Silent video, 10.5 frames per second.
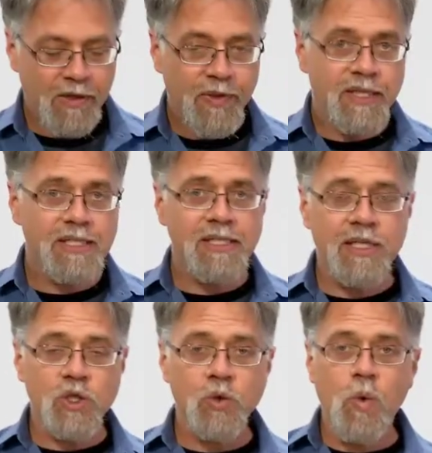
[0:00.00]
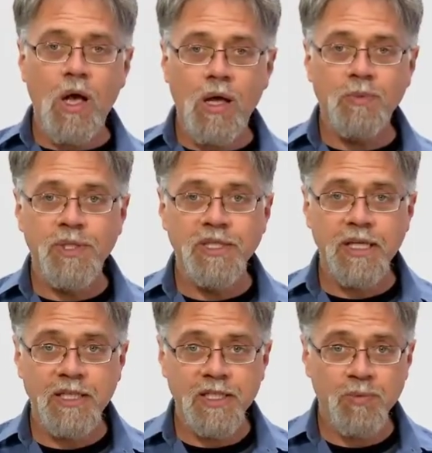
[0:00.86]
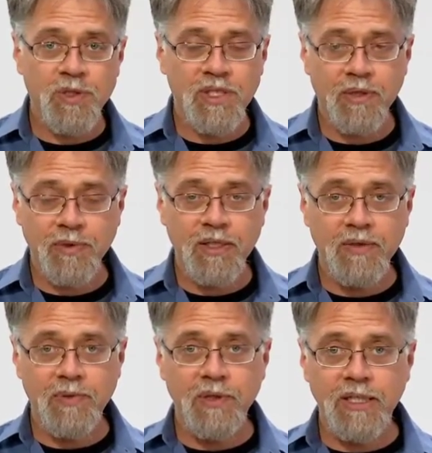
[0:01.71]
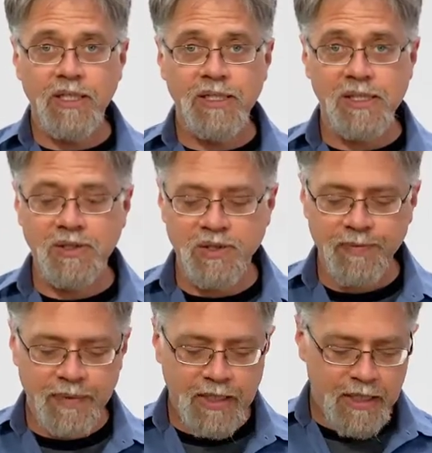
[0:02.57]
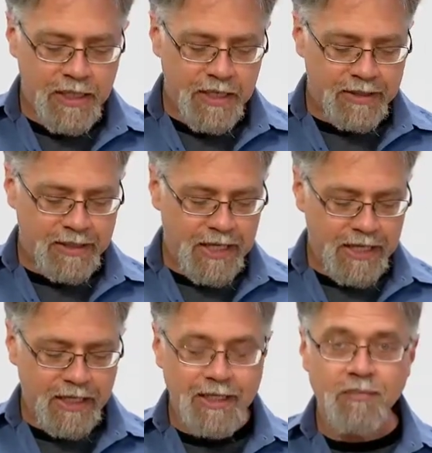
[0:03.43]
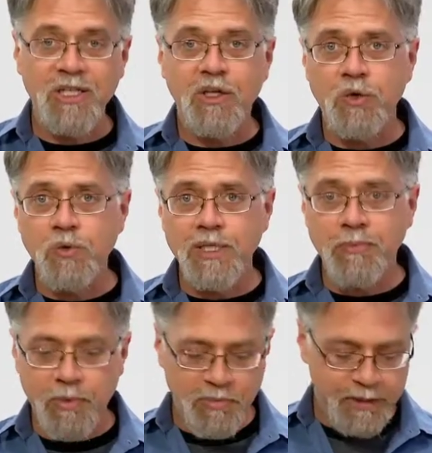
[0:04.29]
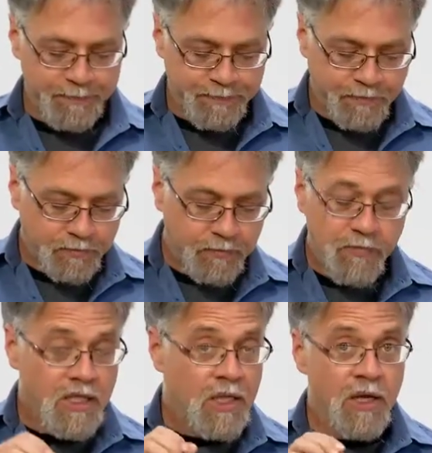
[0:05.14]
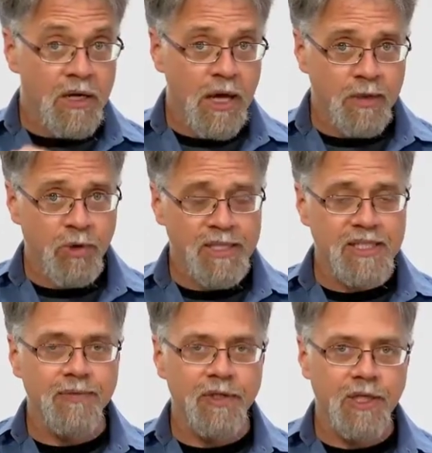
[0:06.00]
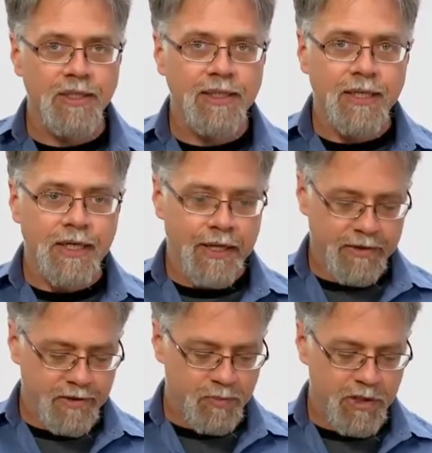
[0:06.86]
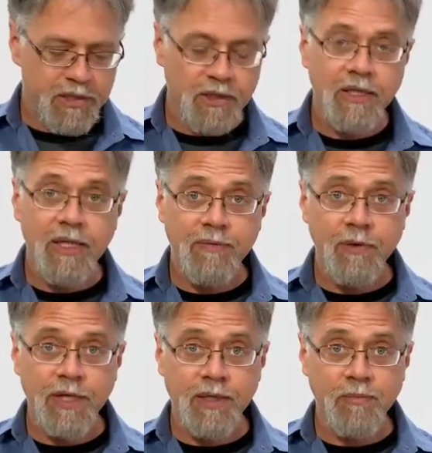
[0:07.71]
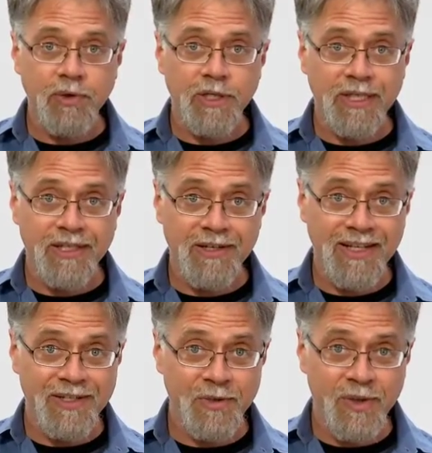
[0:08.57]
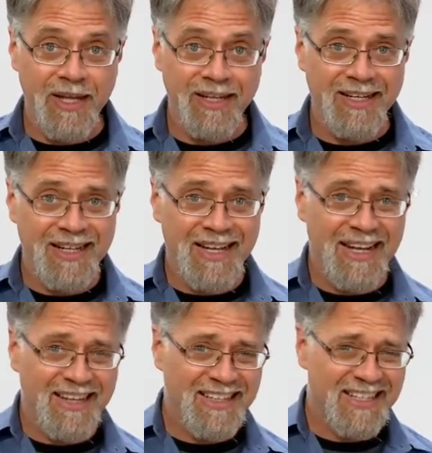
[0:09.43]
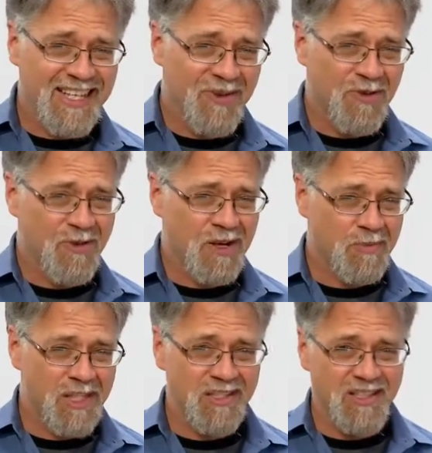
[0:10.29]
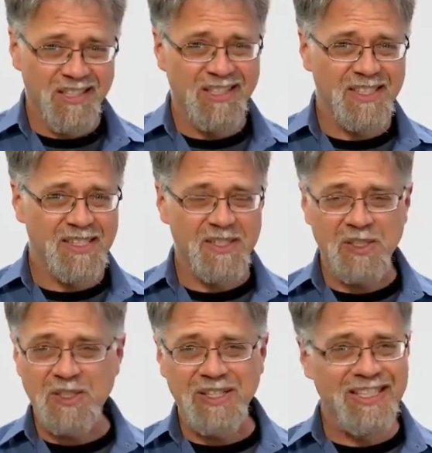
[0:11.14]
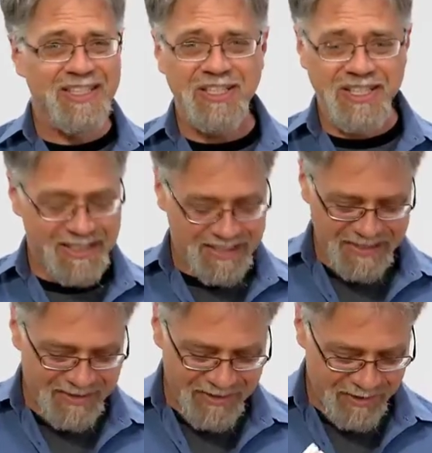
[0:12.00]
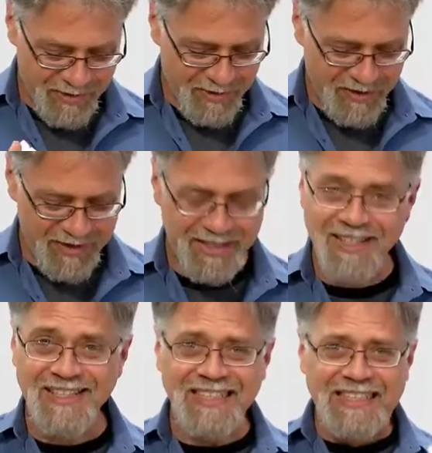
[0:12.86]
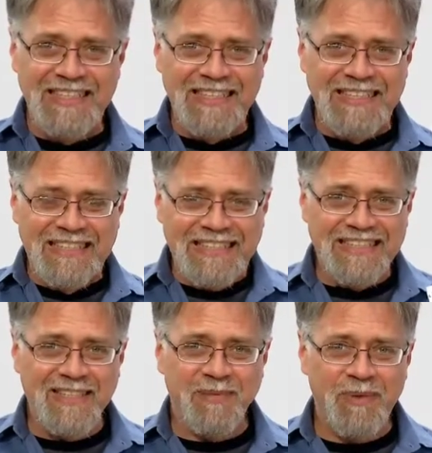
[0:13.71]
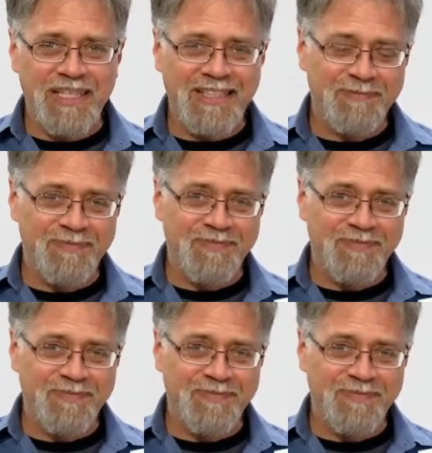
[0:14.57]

This is a swab designed specifically for cleaning a sensor. It's kind of like a big Q-tip, but not abrasive at all, and there's special cleaning fluid I can put on here. I do that, and then I rub it on the sensor, and it just, you know, you're thinking, this is my